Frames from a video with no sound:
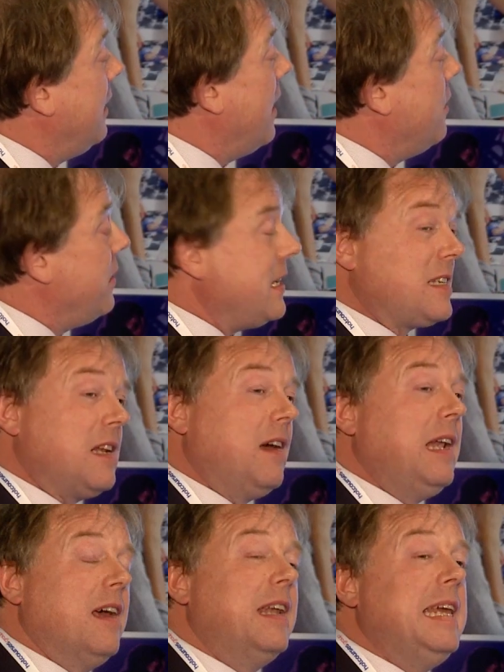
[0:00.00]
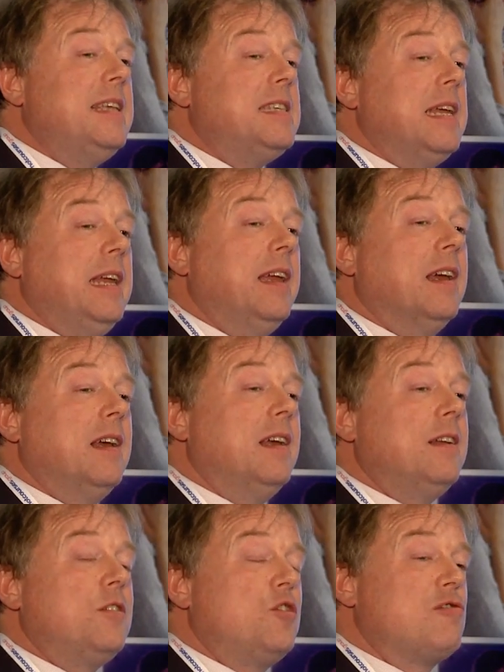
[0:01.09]
you know, this slightly uneasy
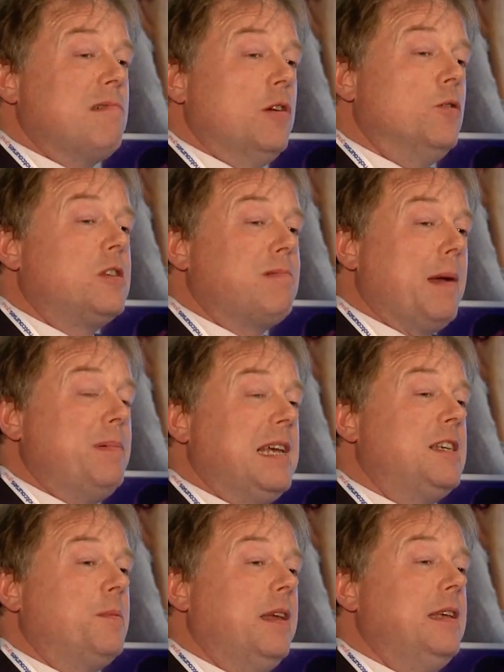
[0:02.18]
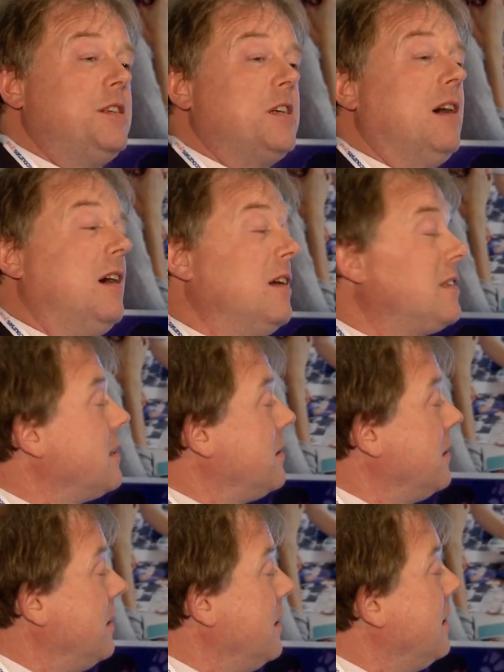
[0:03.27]
truce represented by these
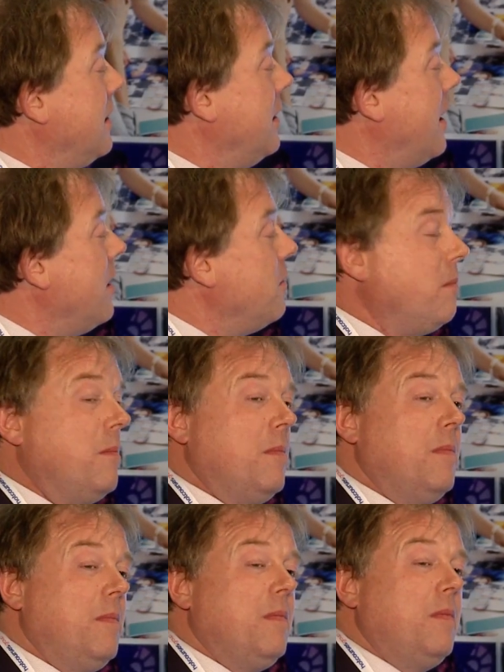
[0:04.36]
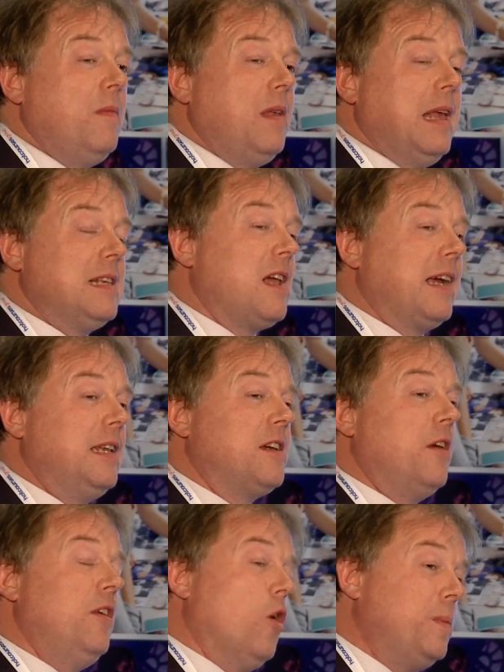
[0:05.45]
charts, you know, is likely to
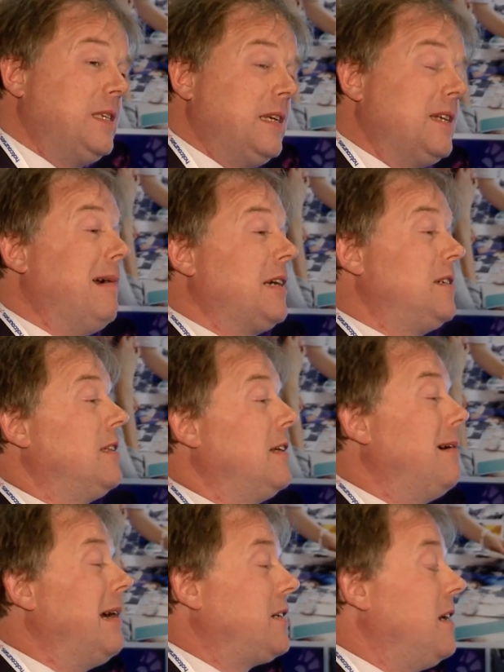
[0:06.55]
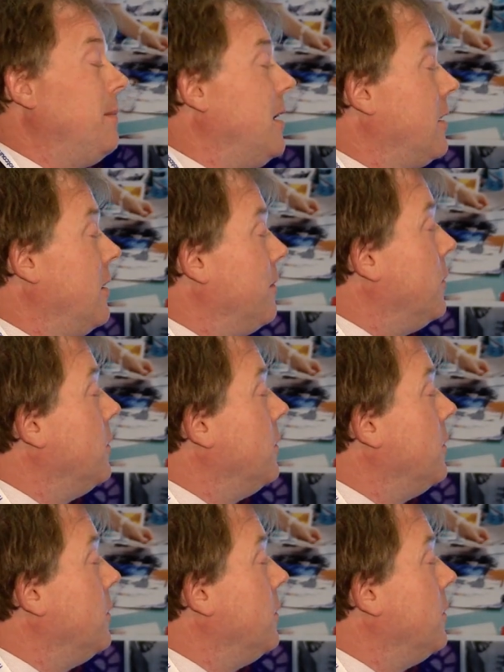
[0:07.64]
go in the opposite direction to the direction I'm arguing